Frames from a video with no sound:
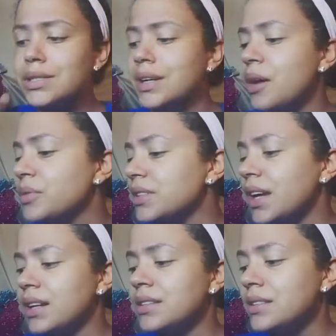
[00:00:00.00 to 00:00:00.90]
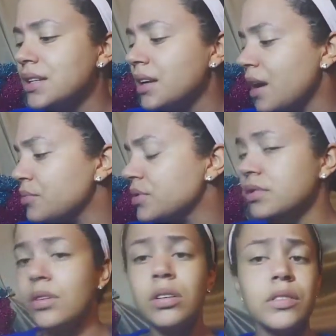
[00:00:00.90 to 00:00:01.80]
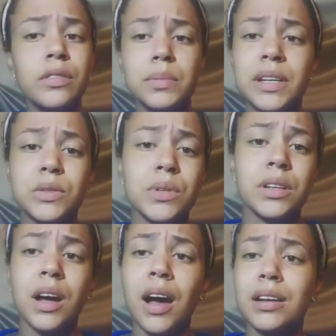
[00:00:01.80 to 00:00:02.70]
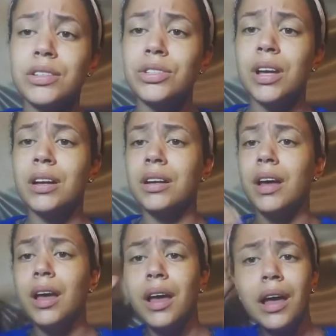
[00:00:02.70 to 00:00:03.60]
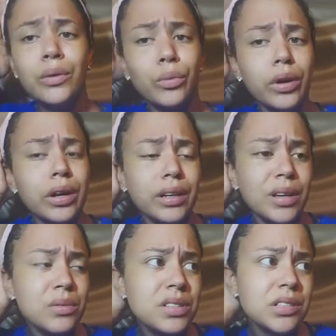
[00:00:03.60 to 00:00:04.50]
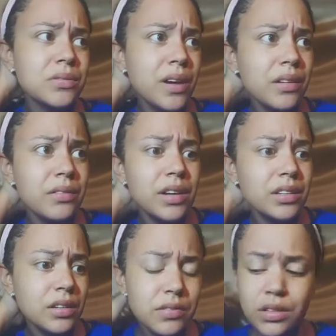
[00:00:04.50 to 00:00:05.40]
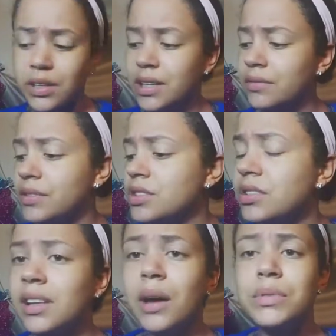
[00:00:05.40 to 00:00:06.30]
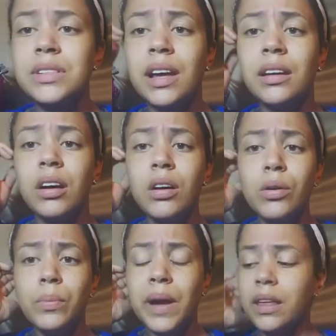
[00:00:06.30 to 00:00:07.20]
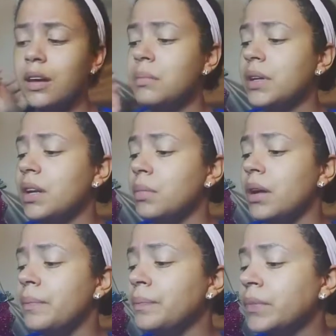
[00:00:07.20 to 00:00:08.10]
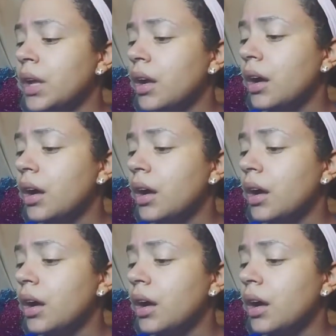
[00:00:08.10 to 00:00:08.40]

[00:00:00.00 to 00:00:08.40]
changing. I was getting sick. I was just all over the place with college and work. It was just very, very difficult, and unfortunately I was let go by the company, but